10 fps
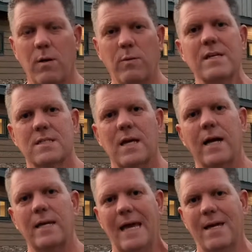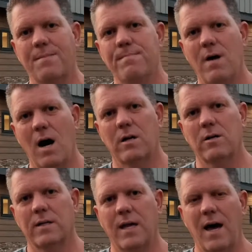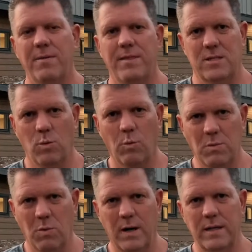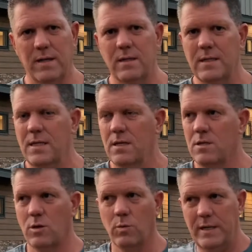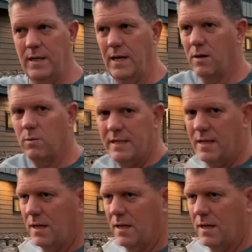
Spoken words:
we designed a modern cabin. That's what we wanted. So we did a